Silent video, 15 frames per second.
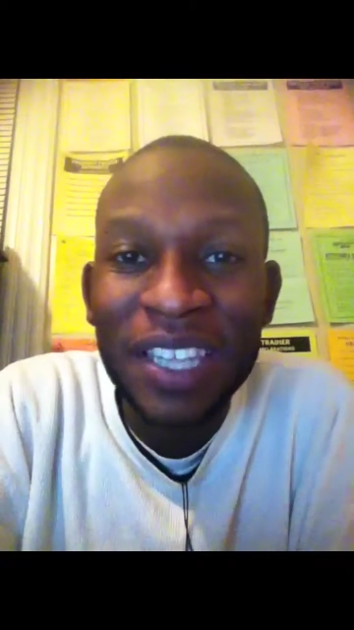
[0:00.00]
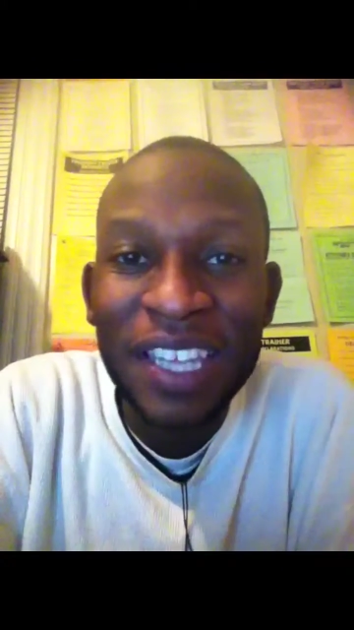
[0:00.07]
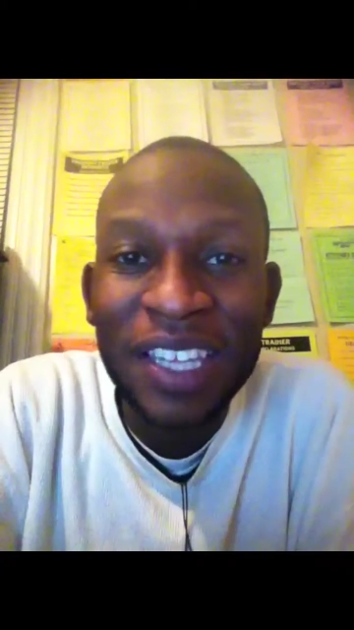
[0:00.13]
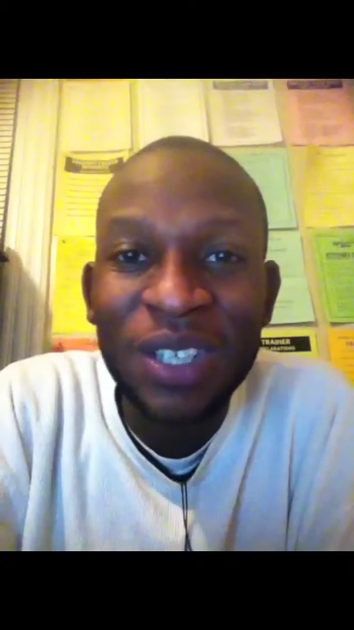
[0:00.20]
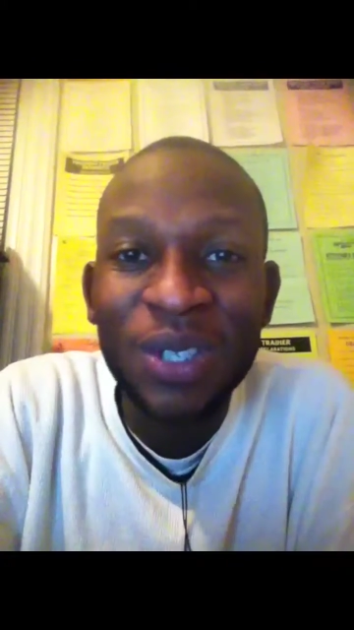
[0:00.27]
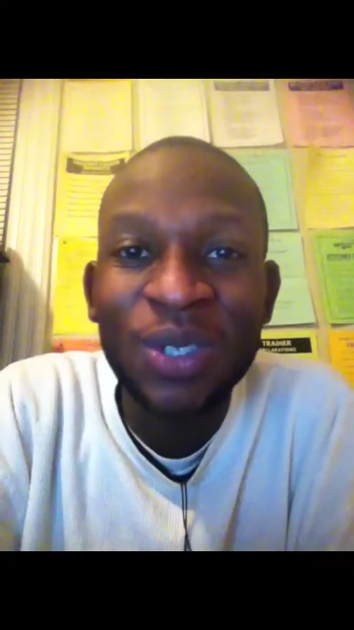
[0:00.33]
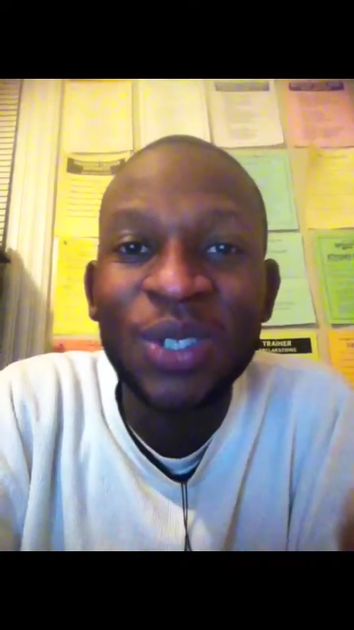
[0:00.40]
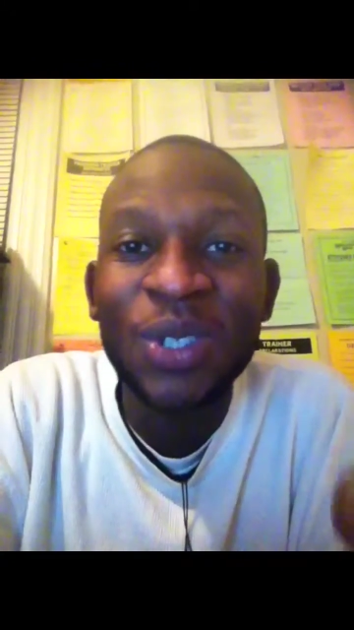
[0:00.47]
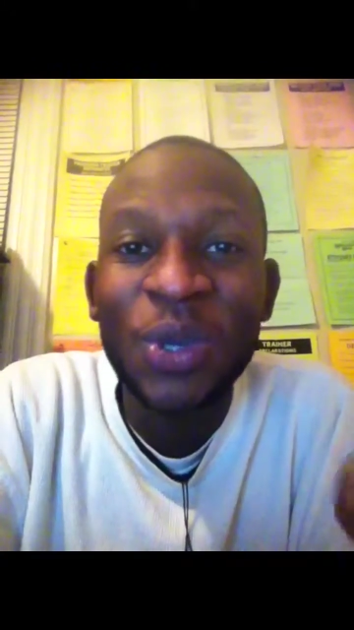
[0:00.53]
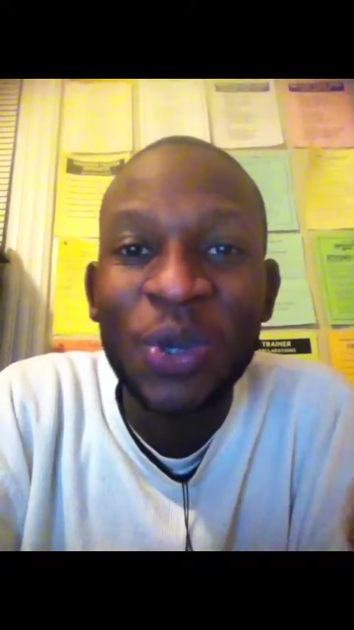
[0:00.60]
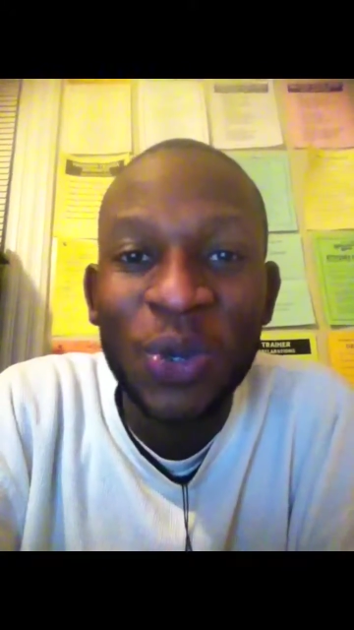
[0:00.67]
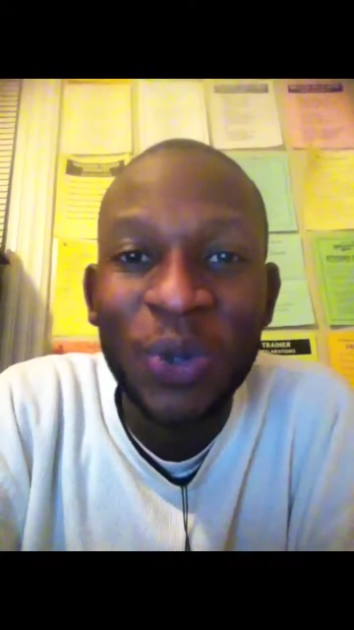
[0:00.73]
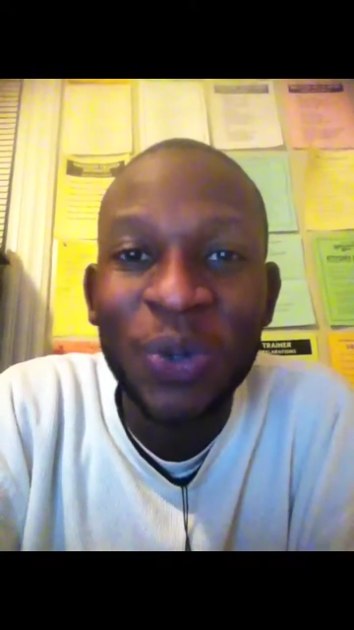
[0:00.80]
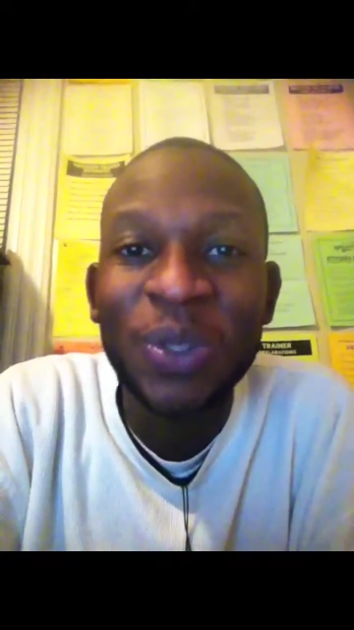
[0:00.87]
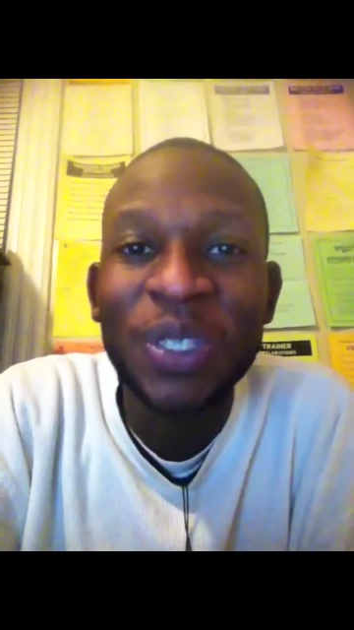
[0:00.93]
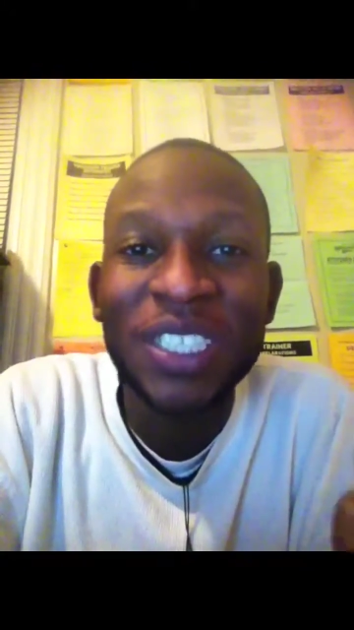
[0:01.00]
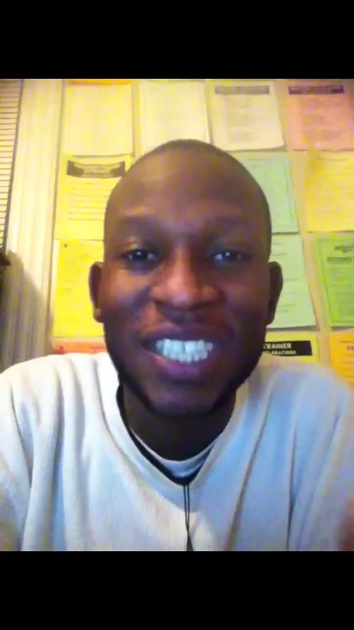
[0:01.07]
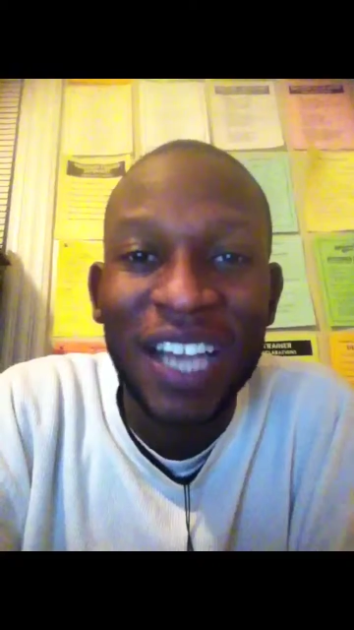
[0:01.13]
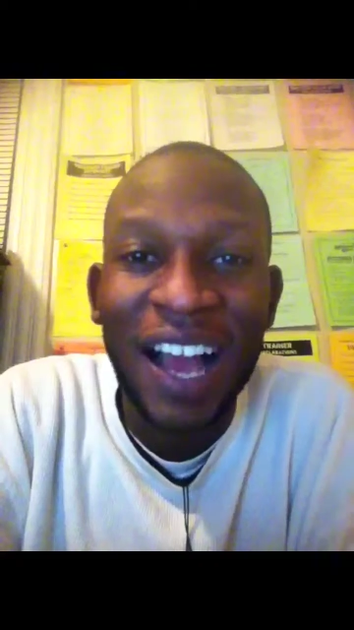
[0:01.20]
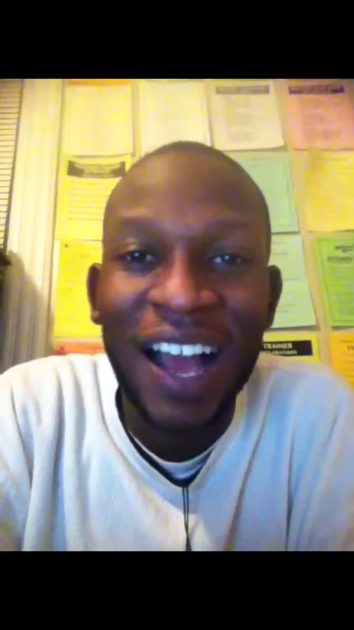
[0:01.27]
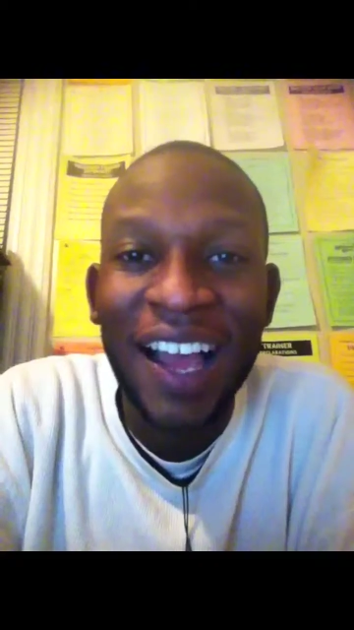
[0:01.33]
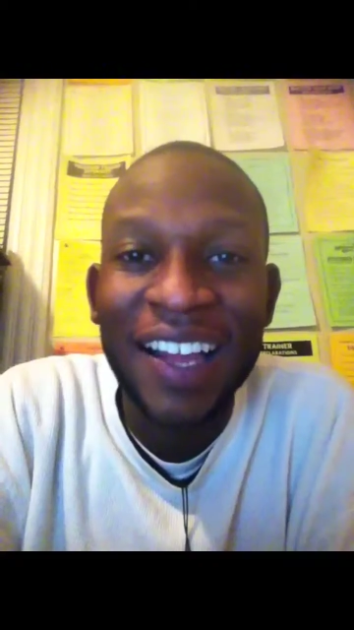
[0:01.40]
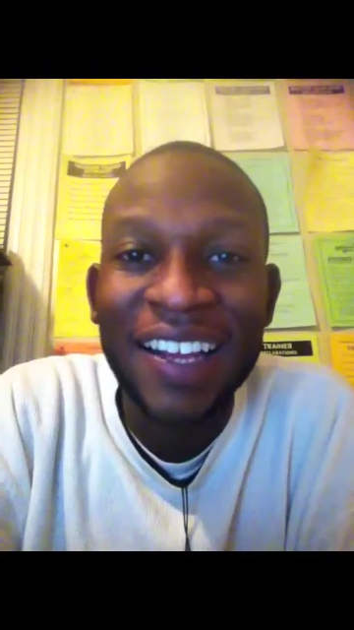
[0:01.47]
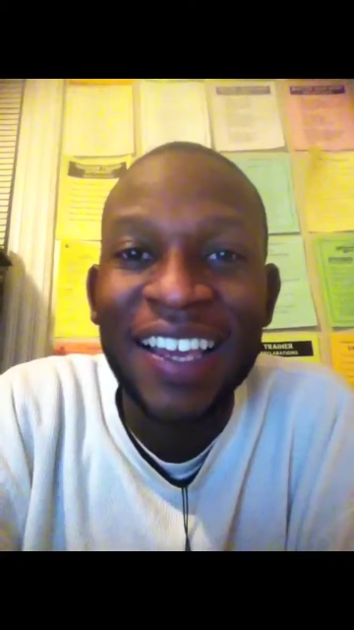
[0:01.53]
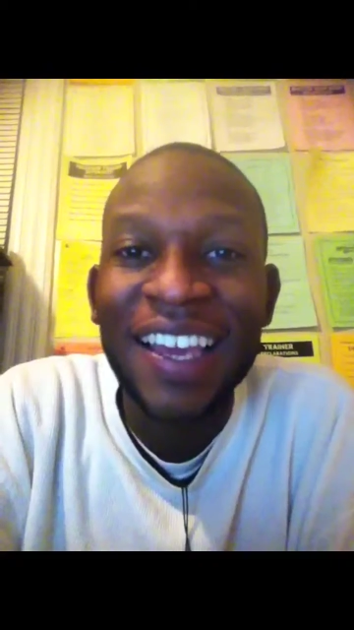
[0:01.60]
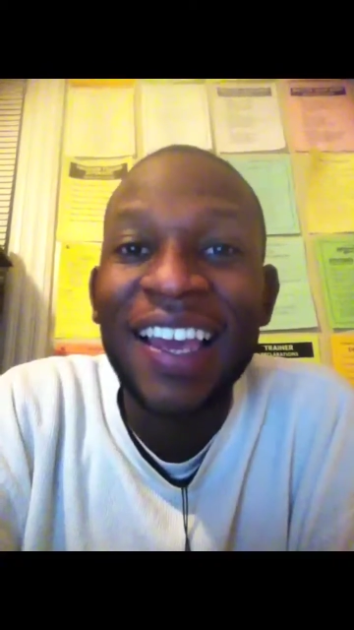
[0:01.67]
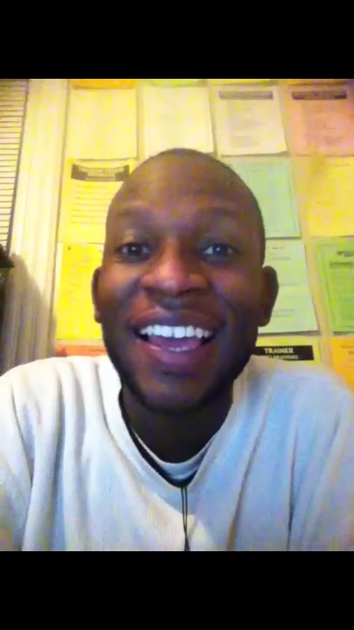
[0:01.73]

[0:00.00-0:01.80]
leaders who shine.